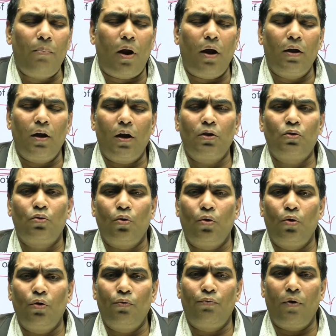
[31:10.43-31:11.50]

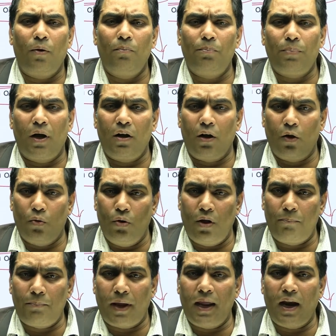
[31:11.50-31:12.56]
understood from particular
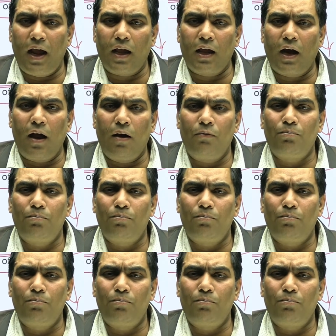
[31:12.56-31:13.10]
paragraph,